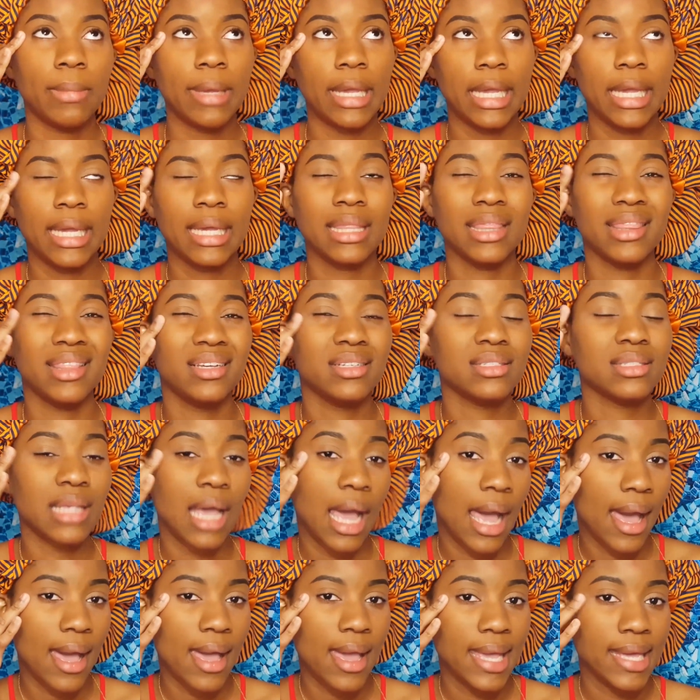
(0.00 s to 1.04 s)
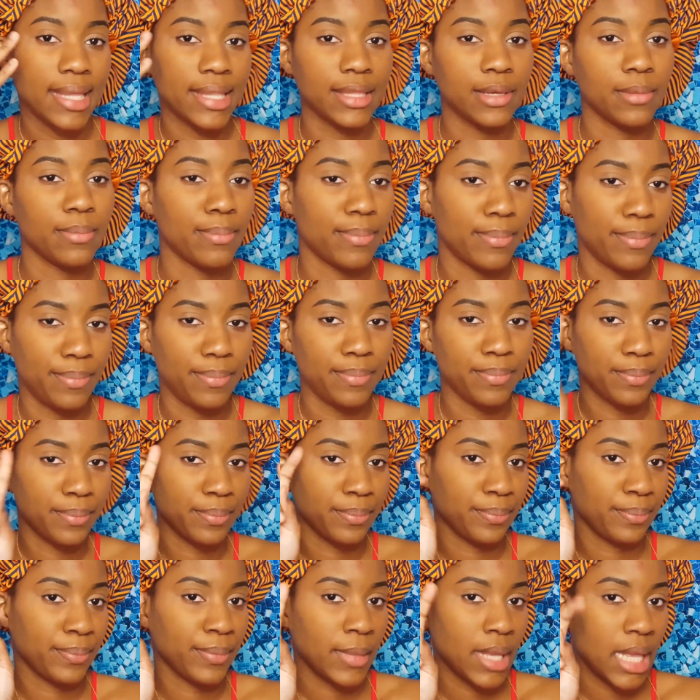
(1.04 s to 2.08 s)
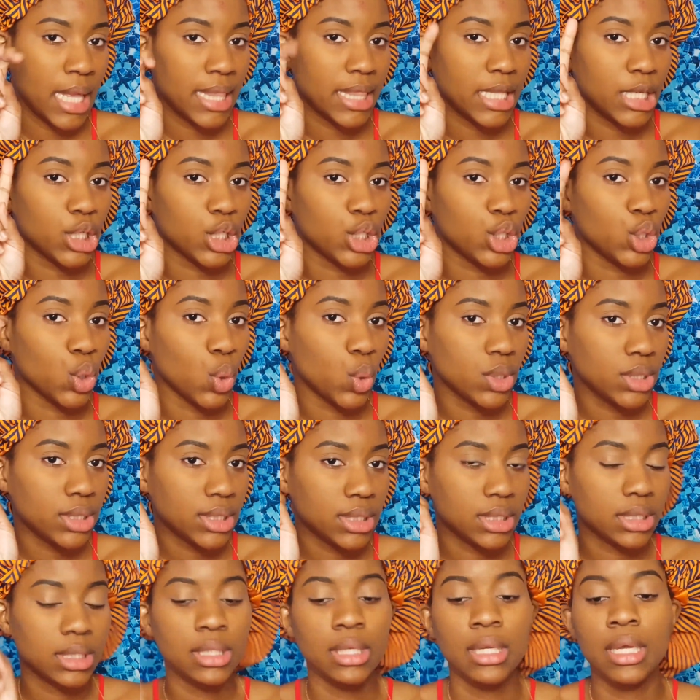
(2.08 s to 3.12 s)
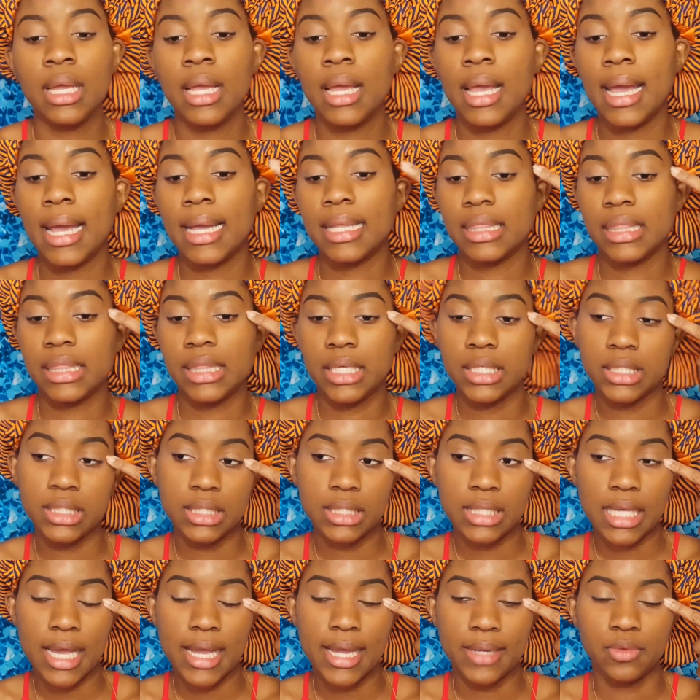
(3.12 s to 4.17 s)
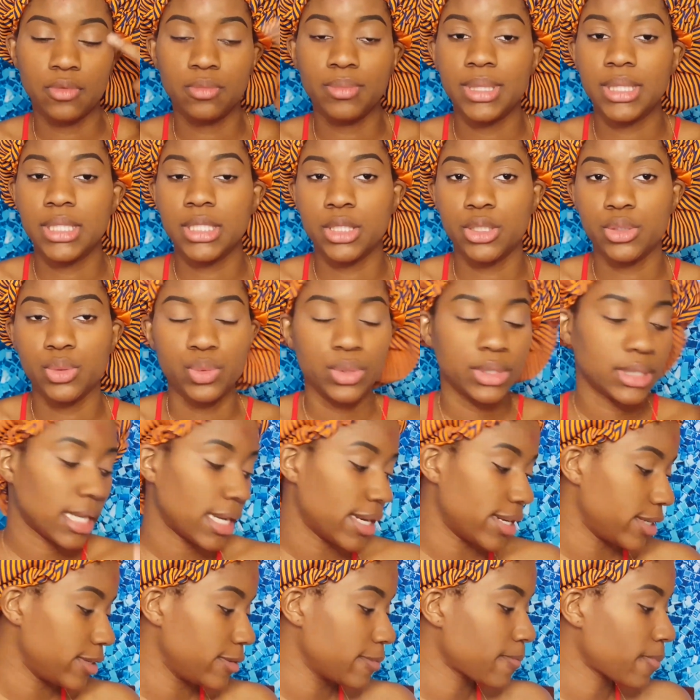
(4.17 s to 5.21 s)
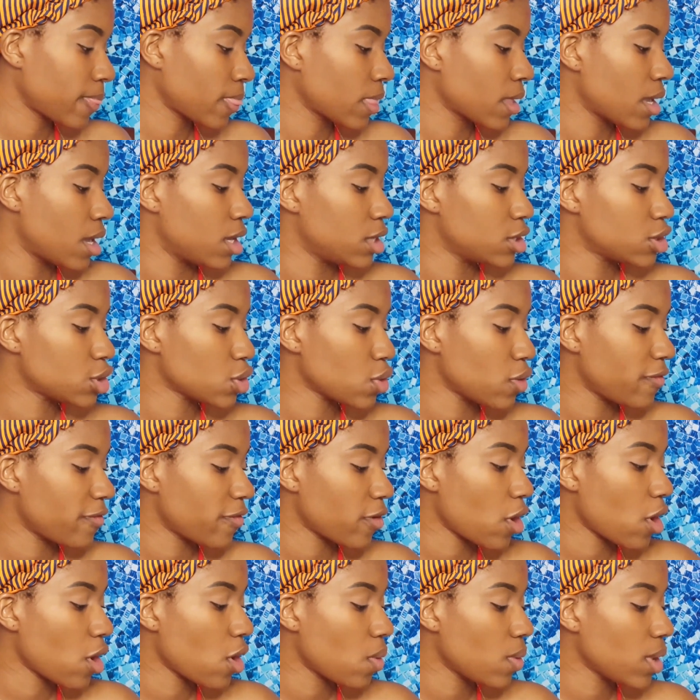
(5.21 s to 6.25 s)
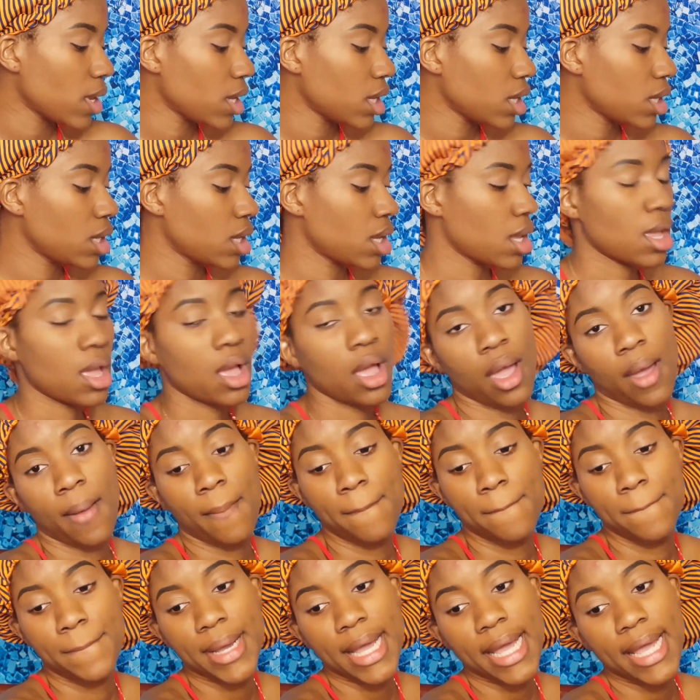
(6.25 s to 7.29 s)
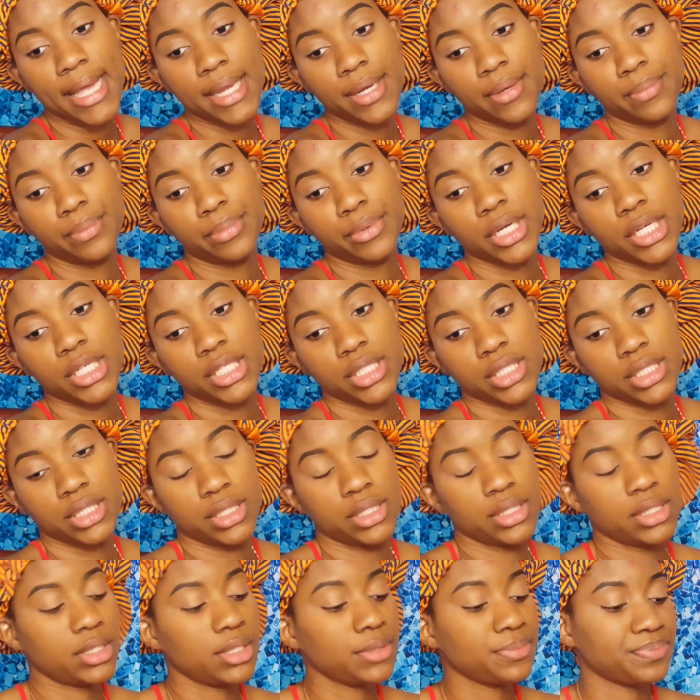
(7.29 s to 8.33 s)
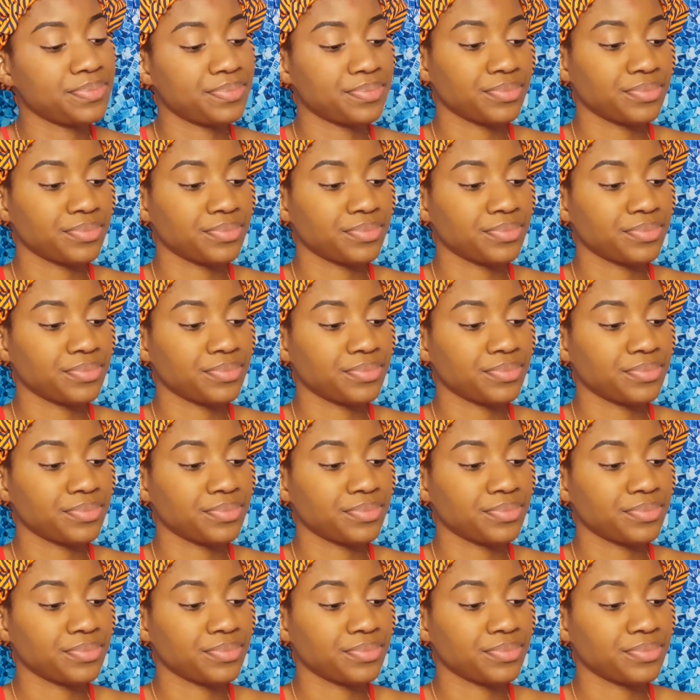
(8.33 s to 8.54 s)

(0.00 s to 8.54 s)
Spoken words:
make this eye the don't, and this side will be the do side. So for our bad brushes,